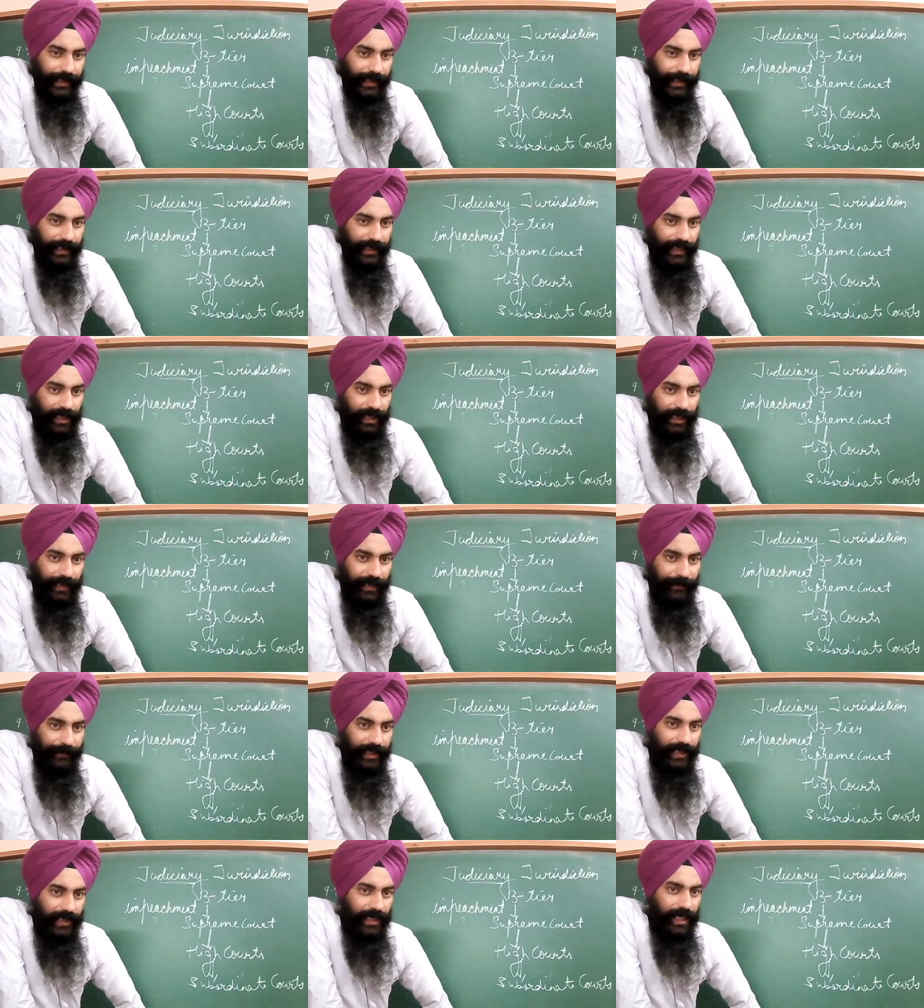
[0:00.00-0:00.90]
In a
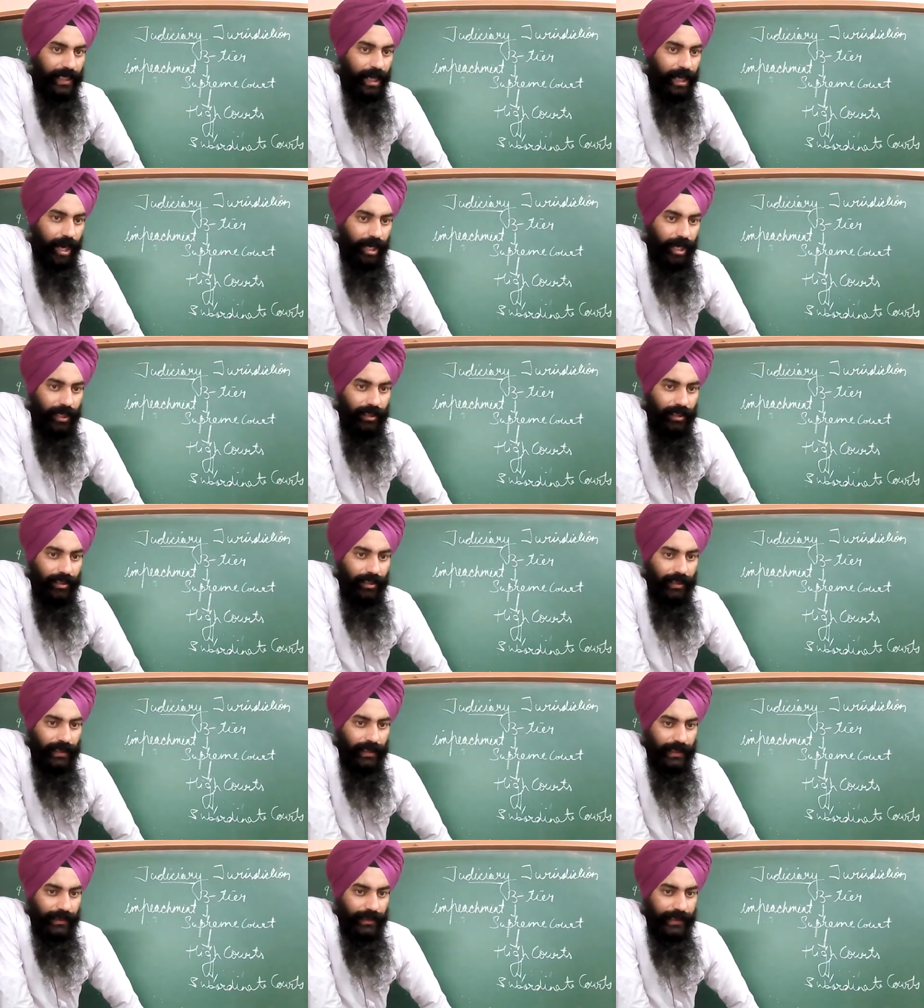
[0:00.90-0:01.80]
criminal
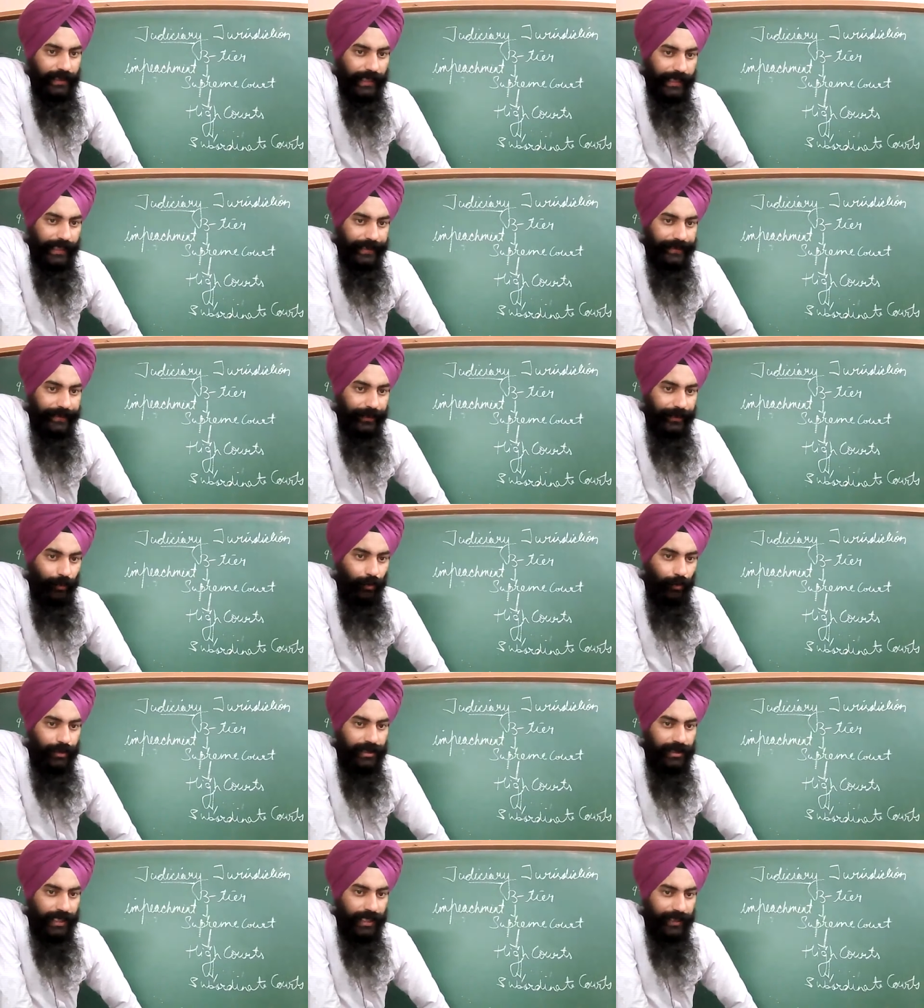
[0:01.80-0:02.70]
law, the
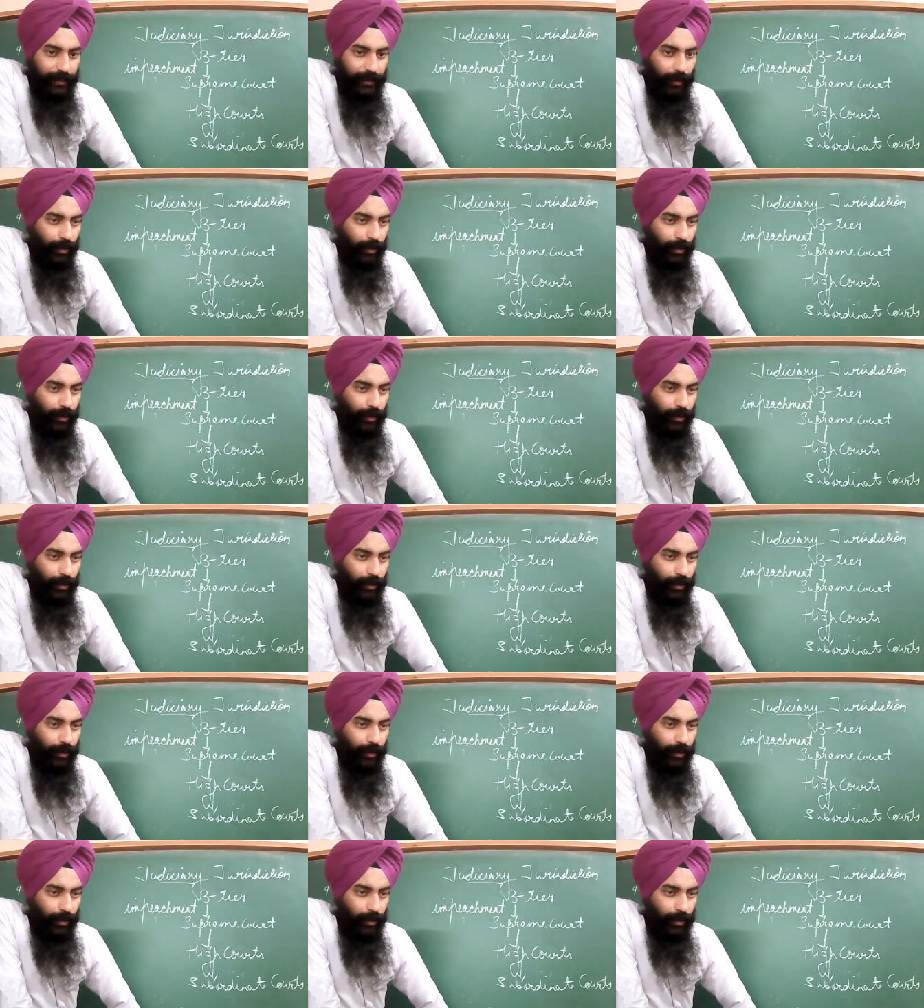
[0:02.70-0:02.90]
accused